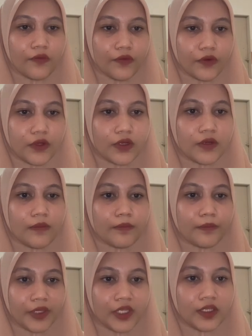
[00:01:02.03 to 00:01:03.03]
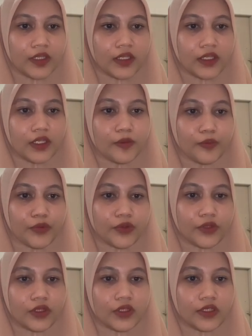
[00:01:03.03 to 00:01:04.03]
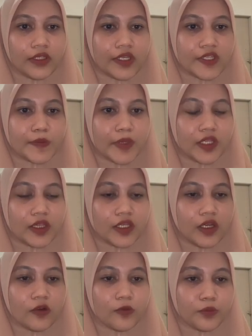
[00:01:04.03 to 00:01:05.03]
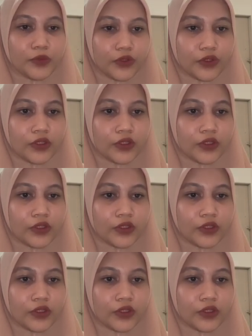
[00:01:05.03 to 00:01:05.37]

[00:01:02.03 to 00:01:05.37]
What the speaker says: volt peak input. The expected output